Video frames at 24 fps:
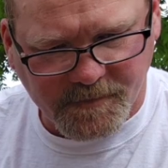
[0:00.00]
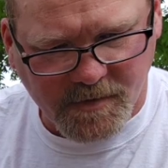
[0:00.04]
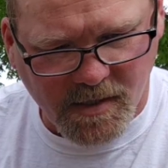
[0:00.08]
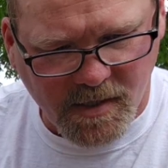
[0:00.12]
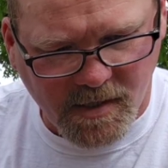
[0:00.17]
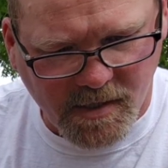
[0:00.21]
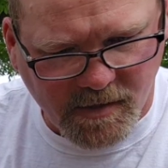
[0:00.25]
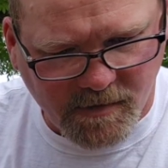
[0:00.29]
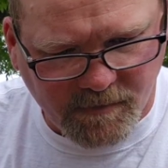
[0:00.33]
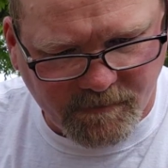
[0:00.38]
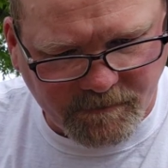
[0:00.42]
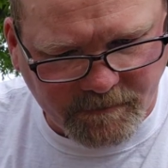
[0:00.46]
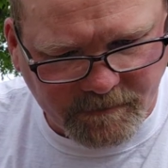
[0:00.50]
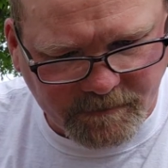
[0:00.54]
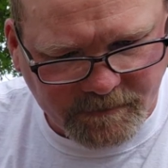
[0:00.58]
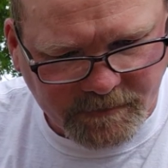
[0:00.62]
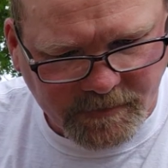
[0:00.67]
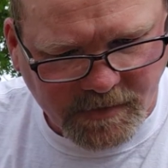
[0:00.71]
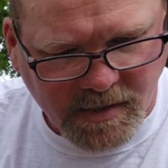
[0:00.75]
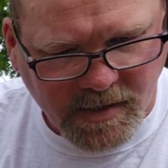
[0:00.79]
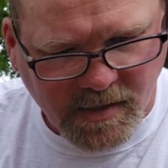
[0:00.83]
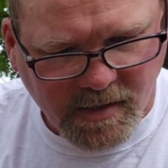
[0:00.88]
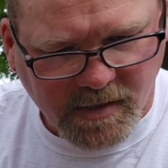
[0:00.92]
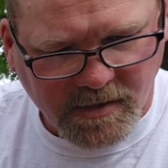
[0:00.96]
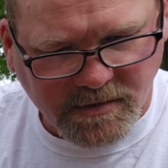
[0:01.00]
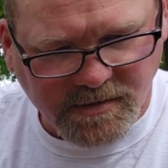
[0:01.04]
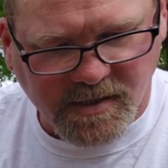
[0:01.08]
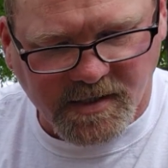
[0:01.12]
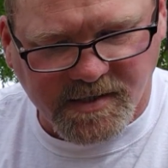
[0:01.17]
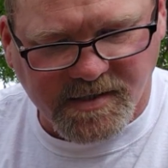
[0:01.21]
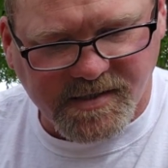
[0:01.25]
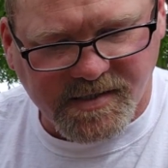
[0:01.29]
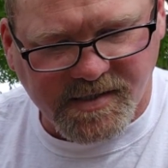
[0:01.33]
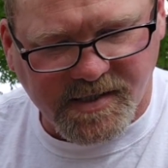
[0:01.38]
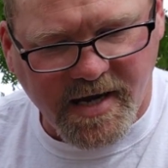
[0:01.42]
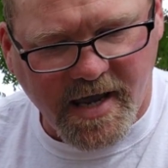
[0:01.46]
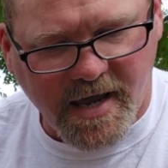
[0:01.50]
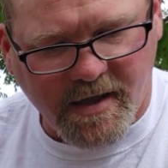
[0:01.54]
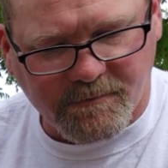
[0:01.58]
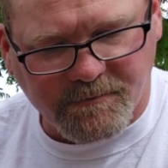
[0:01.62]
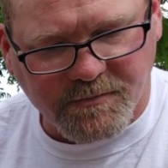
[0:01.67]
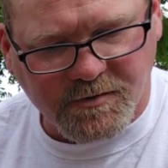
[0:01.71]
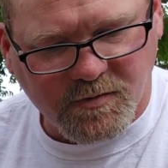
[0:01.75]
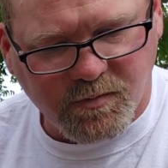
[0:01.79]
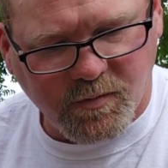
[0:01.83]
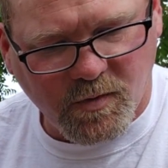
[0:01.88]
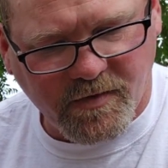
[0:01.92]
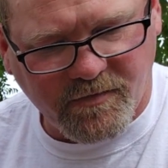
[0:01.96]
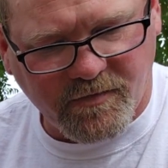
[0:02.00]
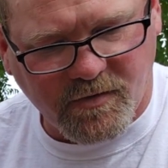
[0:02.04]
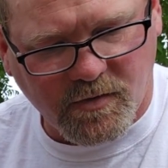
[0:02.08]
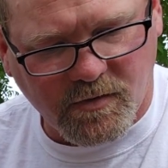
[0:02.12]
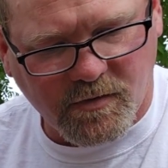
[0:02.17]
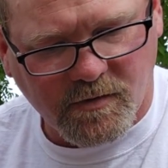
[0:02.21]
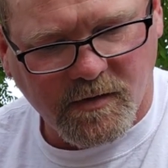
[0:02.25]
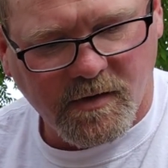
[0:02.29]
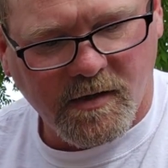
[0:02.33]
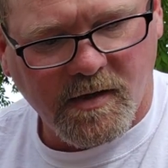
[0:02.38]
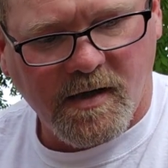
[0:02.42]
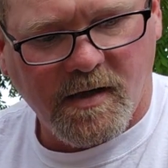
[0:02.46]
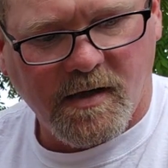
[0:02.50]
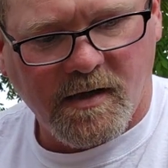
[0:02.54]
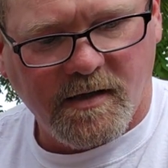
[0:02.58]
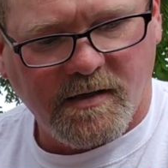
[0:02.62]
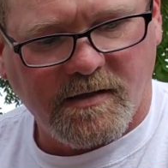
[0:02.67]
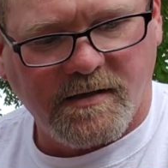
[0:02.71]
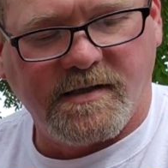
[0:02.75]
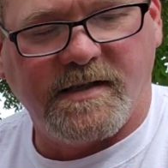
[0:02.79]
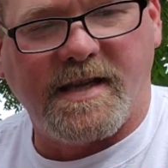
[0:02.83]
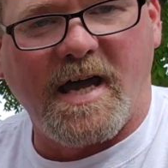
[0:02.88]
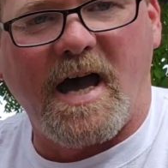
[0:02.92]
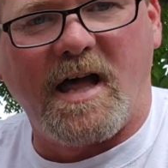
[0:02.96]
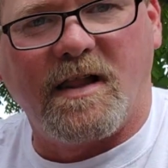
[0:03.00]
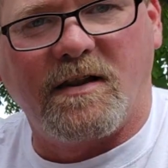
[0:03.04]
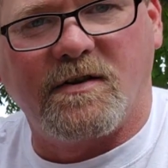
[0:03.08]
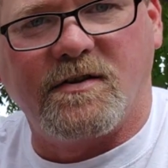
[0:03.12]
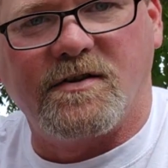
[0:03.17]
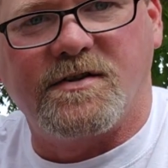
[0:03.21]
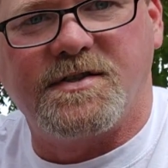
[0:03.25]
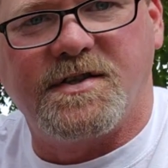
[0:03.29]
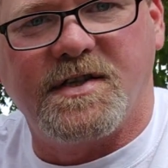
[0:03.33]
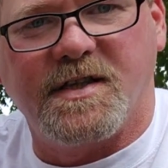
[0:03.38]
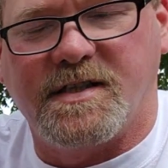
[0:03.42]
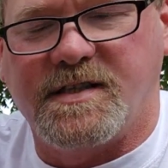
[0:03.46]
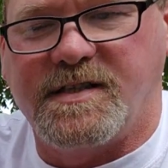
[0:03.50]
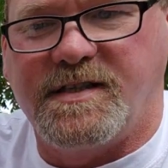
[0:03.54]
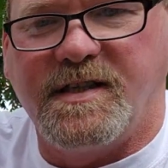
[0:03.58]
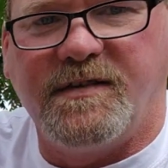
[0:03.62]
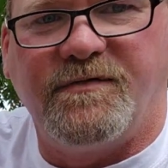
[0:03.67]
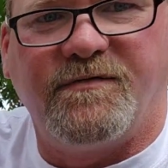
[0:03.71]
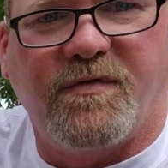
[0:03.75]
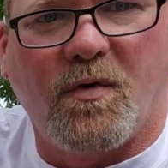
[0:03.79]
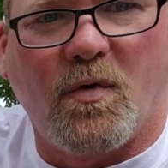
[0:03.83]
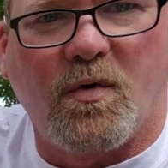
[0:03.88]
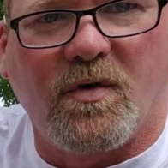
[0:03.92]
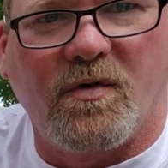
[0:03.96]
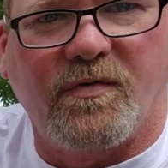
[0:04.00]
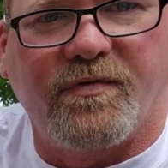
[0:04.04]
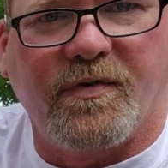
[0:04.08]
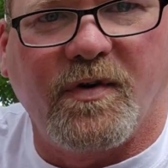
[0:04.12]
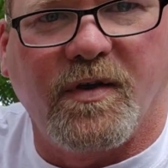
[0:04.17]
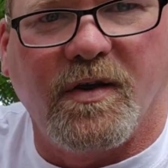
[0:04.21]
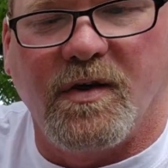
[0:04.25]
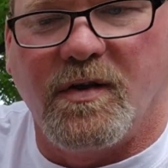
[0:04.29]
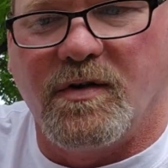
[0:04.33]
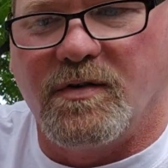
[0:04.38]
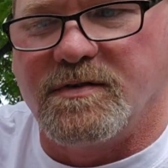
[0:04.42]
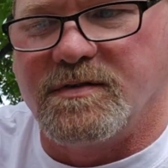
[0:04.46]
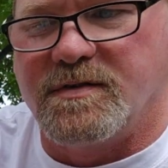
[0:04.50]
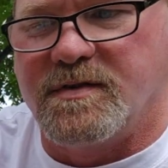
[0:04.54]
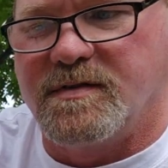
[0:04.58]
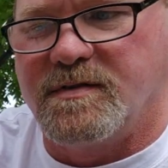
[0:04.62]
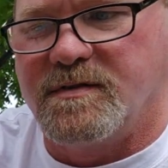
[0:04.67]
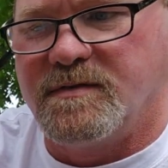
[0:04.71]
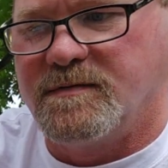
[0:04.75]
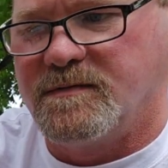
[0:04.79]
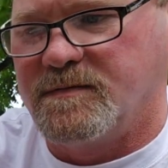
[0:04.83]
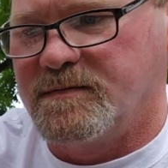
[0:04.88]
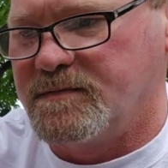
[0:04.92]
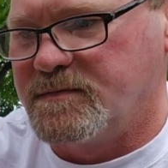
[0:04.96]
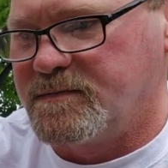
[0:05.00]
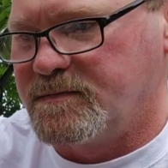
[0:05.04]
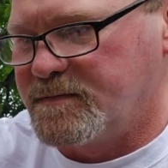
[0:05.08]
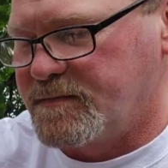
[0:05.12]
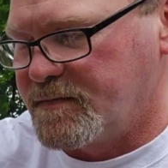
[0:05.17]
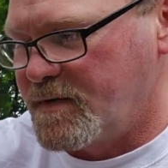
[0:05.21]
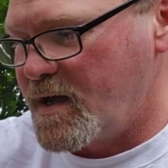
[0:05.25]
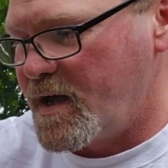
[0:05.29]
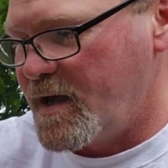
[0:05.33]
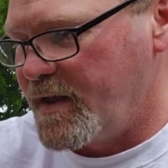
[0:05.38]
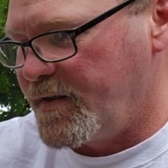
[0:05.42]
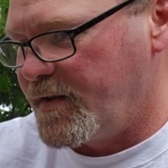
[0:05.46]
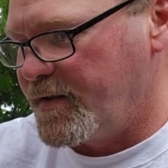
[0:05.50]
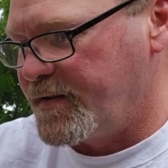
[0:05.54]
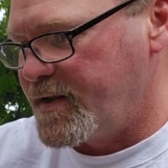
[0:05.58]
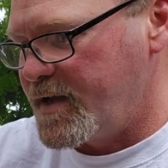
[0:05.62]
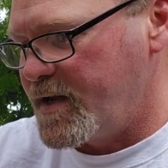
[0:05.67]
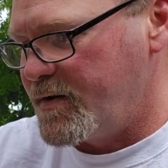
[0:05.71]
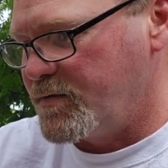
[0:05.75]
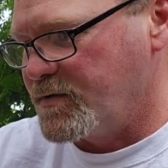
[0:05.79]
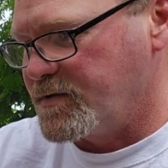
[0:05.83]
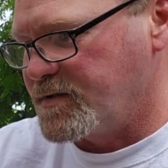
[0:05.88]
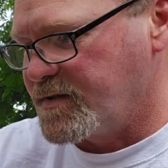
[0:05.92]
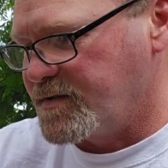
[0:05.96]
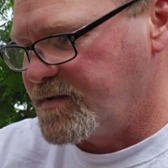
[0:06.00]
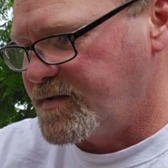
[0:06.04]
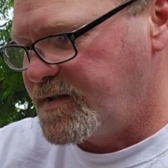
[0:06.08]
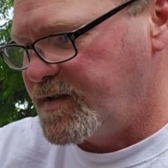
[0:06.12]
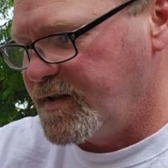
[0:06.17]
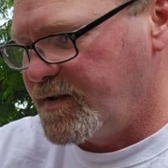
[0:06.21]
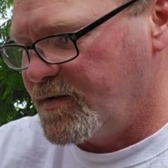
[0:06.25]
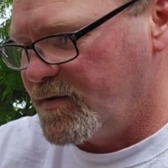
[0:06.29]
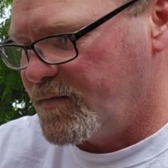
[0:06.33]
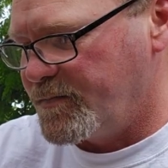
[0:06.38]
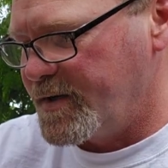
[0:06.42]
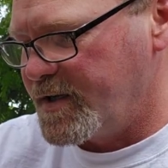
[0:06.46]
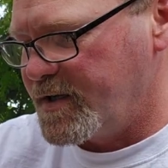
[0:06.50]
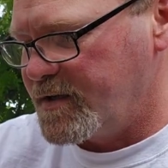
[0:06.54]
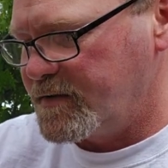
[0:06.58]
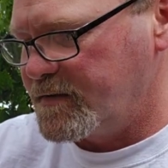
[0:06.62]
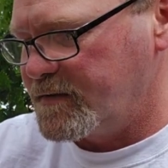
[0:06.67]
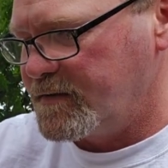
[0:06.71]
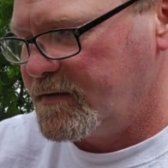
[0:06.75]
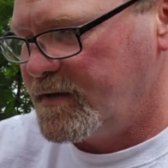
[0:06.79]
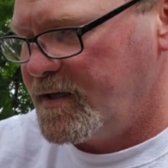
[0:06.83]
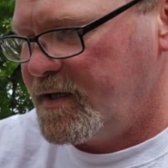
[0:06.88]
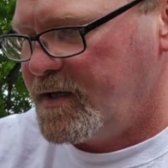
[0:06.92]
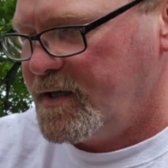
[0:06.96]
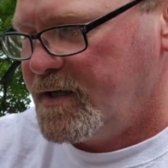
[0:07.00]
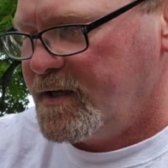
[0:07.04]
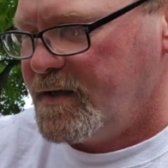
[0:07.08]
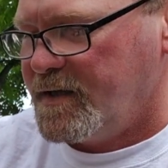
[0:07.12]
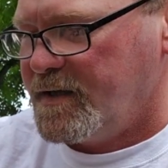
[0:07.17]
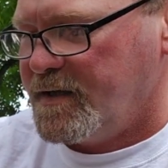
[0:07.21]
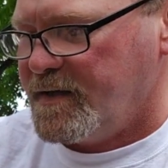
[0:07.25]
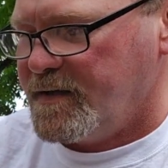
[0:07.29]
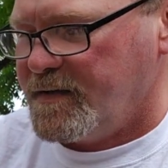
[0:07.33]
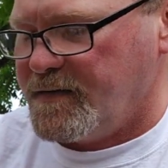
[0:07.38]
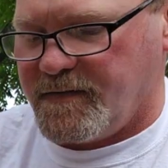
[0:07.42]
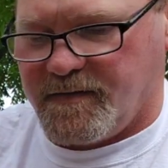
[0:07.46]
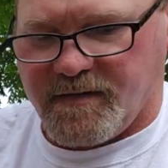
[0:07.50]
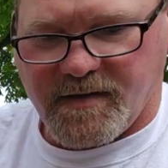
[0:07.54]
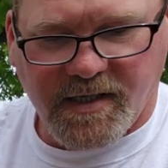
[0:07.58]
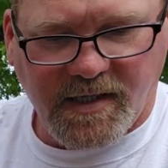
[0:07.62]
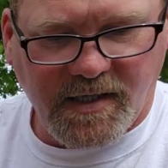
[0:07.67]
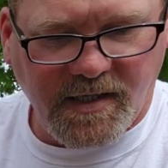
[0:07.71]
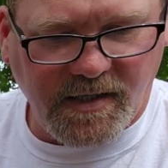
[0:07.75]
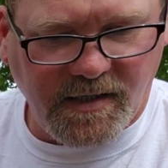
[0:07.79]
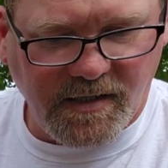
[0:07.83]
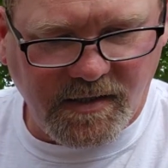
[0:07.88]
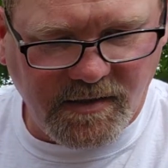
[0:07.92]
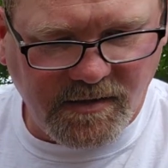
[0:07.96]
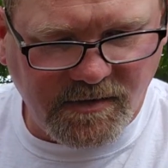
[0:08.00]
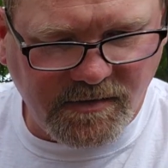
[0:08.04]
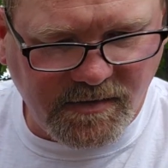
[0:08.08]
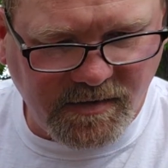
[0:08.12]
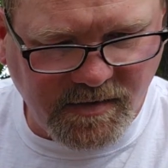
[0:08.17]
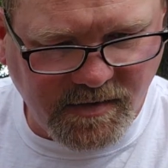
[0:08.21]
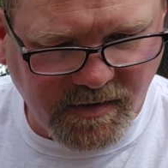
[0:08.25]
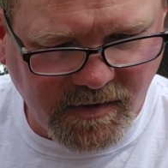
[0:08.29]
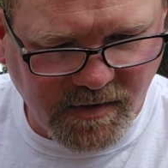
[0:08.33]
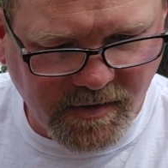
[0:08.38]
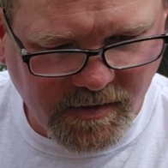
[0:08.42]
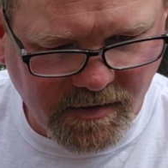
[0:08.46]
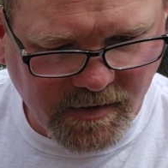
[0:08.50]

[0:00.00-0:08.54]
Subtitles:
It's a snap swivel. $1.64 for those. I thought that was a steal, man. These